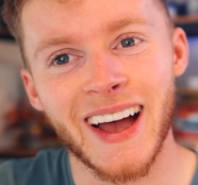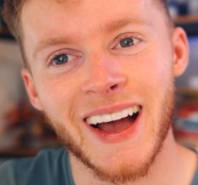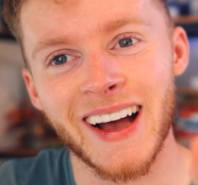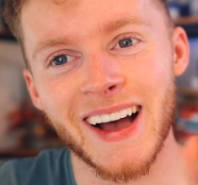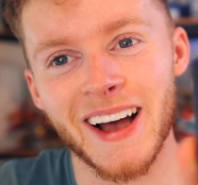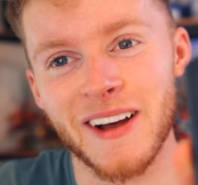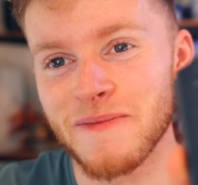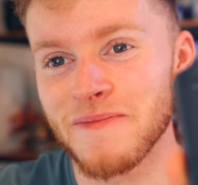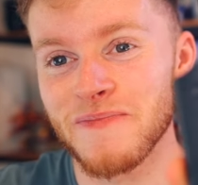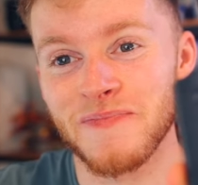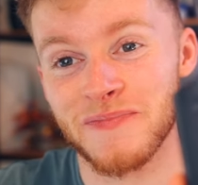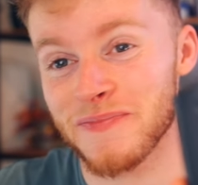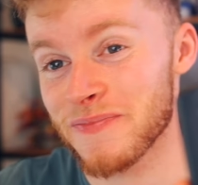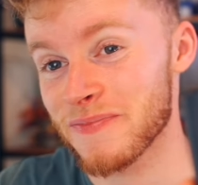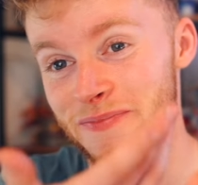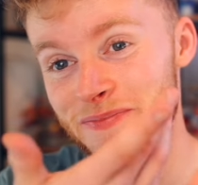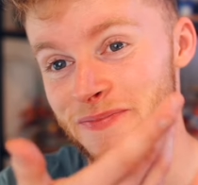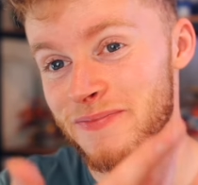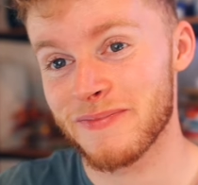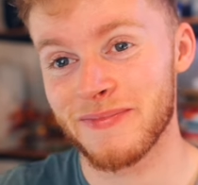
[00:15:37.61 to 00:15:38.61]
There,
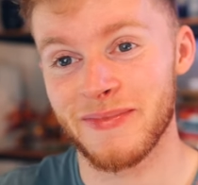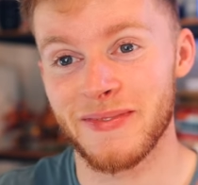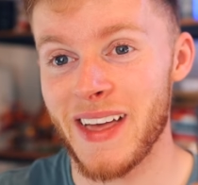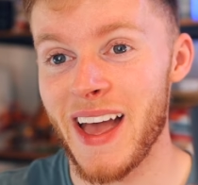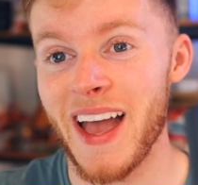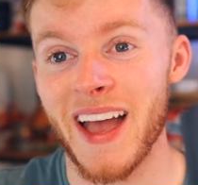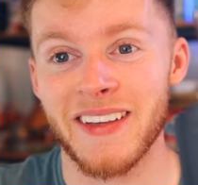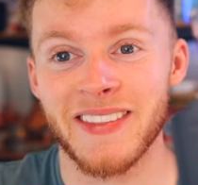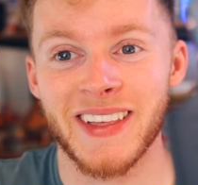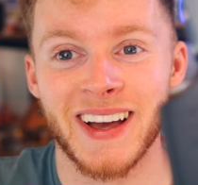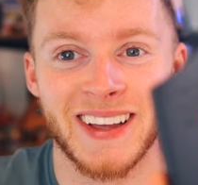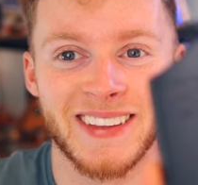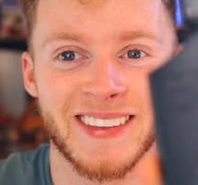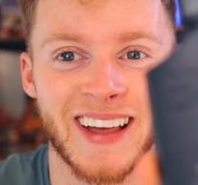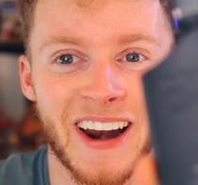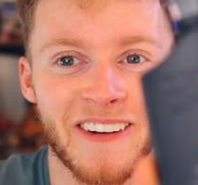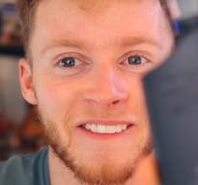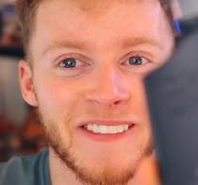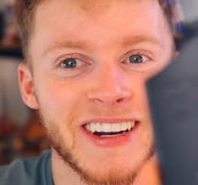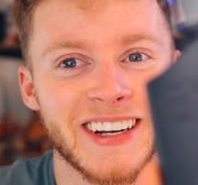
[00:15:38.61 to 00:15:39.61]

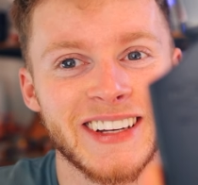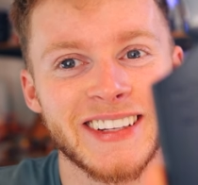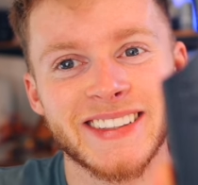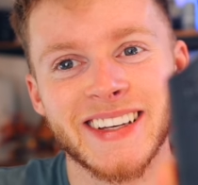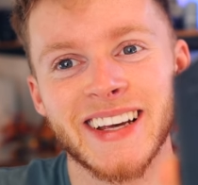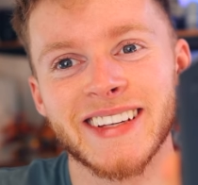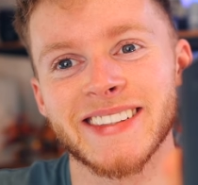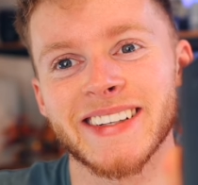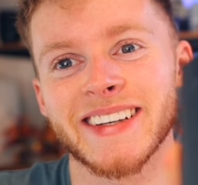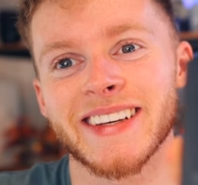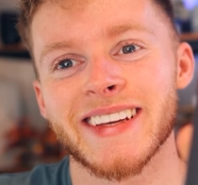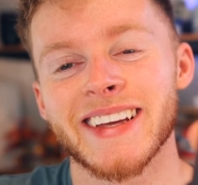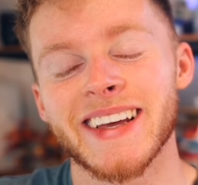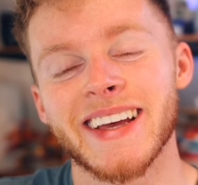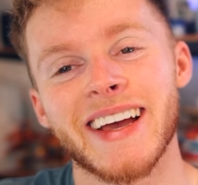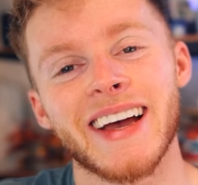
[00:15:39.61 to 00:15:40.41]
that really says it.